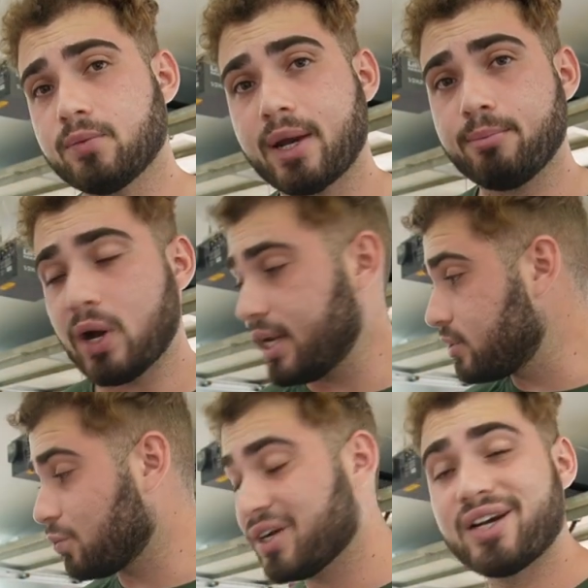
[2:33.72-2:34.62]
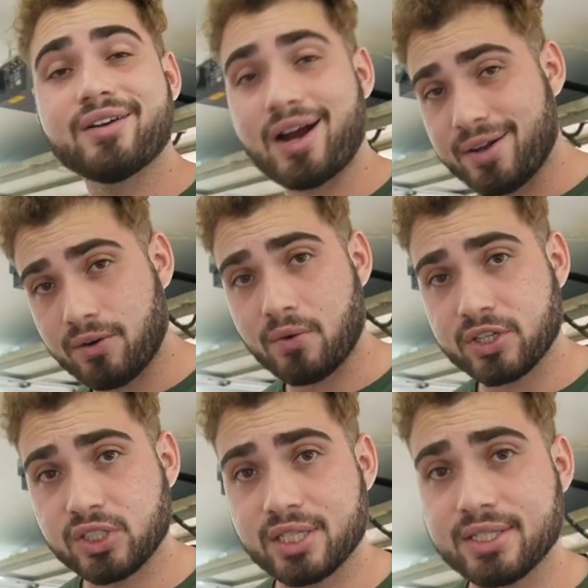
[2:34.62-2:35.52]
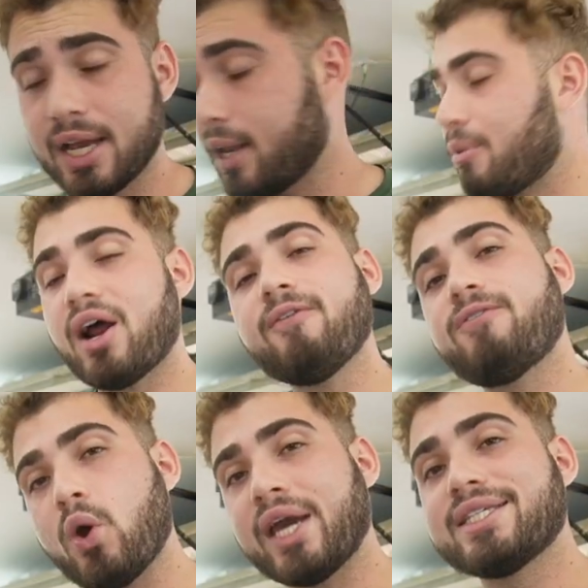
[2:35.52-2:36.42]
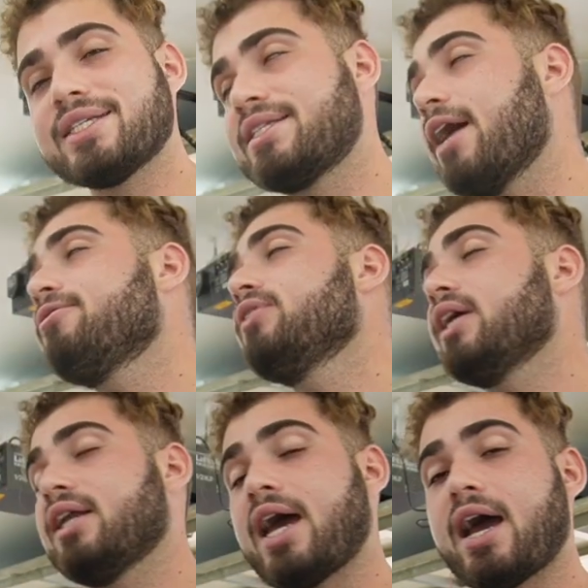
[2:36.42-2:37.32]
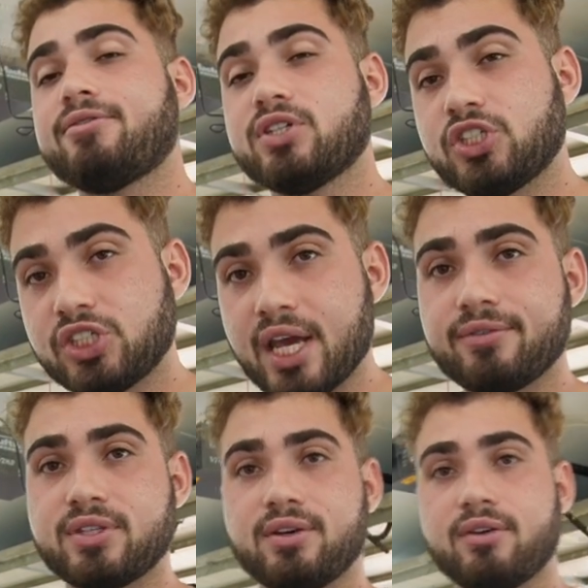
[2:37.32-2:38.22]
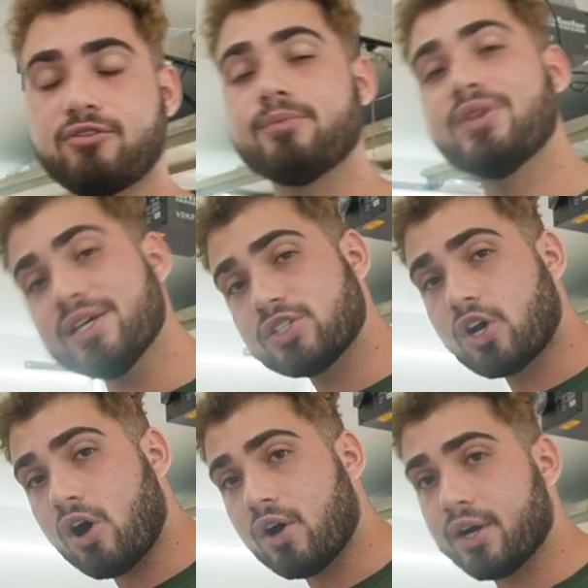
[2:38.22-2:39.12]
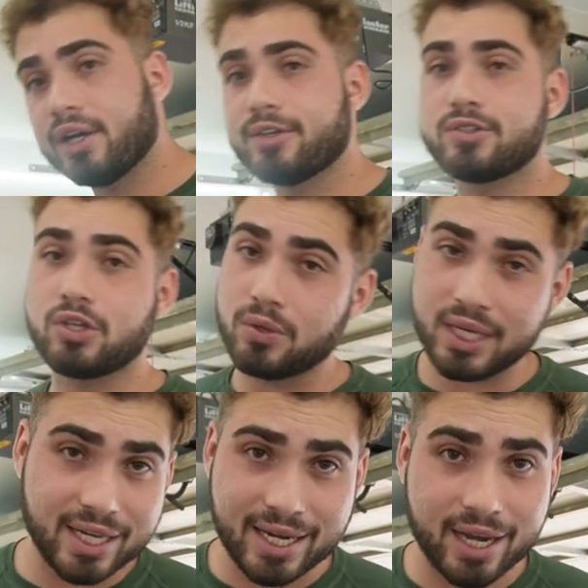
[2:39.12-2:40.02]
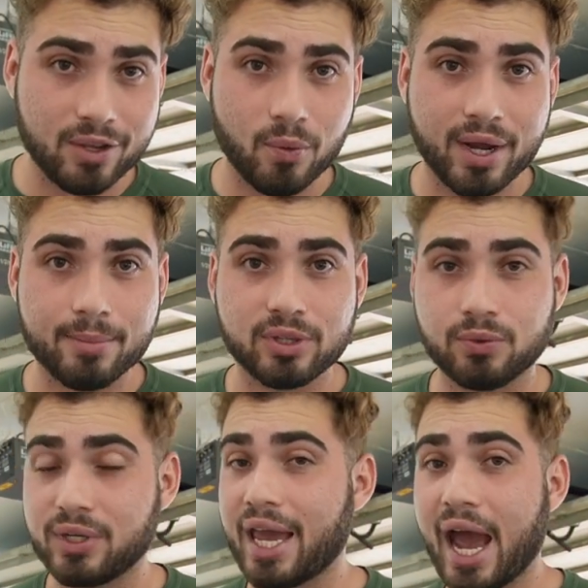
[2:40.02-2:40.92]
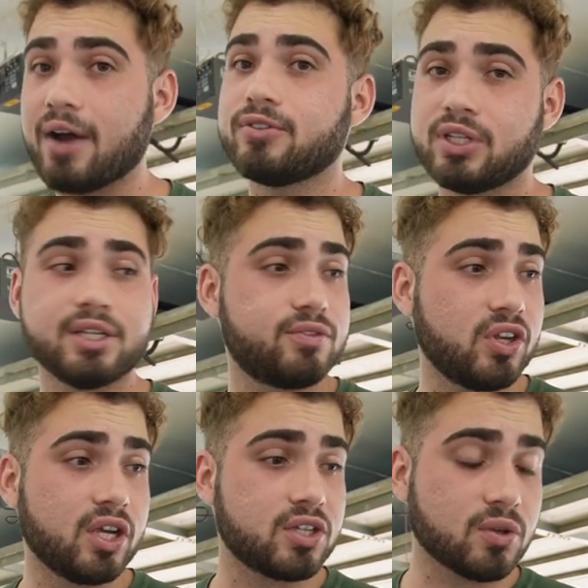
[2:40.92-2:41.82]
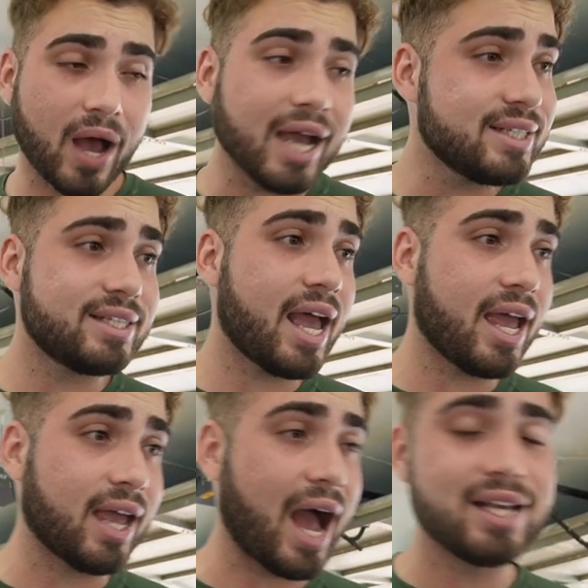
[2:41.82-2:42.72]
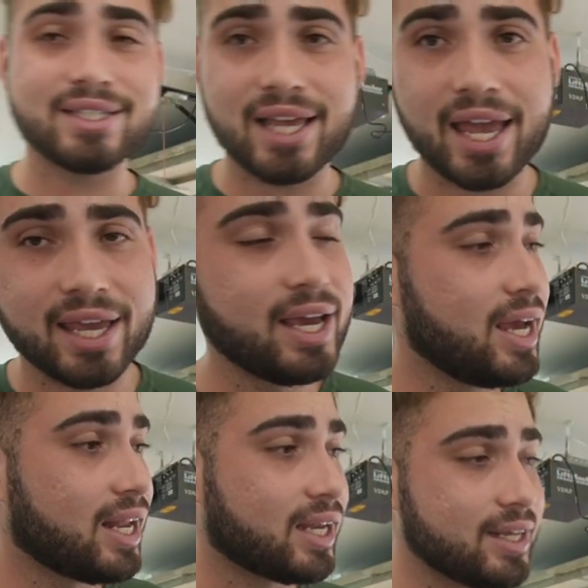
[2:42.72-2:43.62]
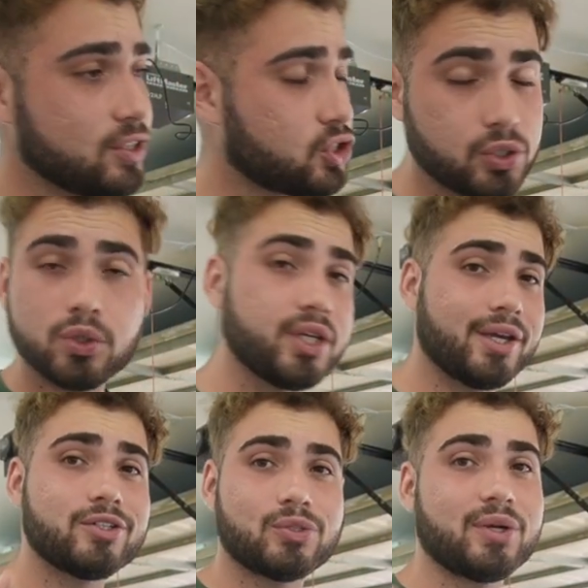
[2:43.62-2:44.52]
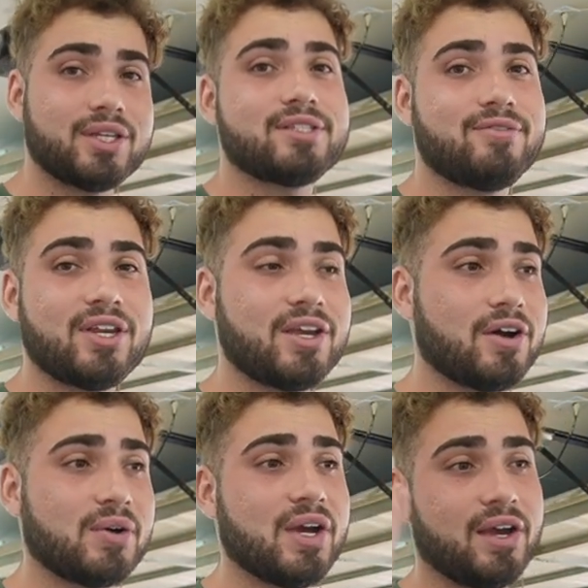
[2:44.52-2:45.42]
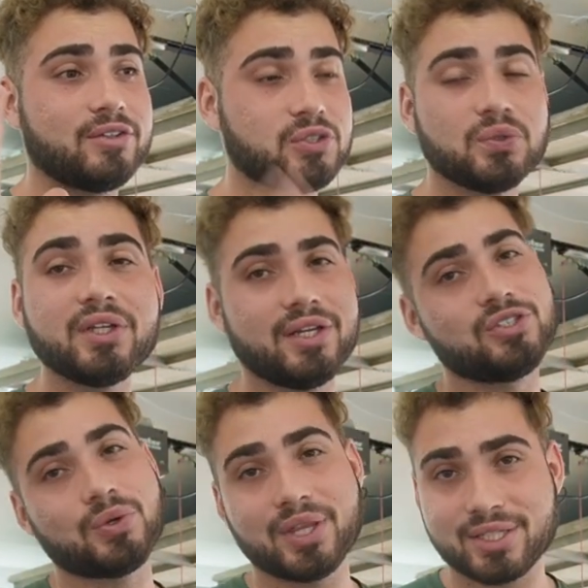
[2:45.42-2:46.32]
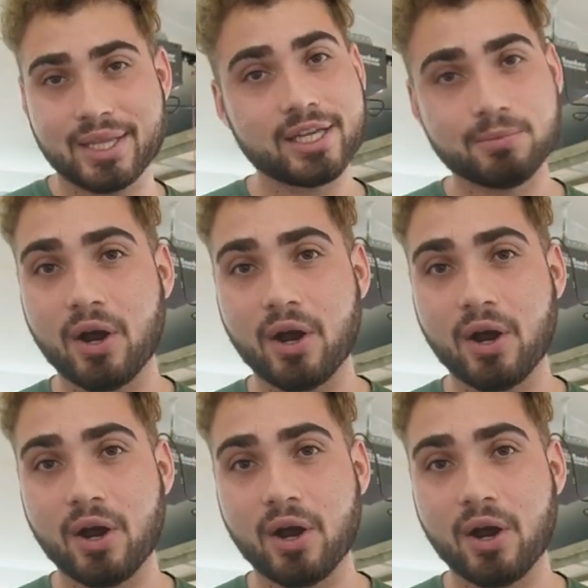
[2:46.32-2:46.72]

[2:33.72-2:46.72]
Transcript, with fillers: the right price, we are not in a rush to sell. But our focus is definitely gonna have to shift from this car to the E ninety-one M three after this video. So I say, I say, let's truly enjoy this video and truly enjoy this next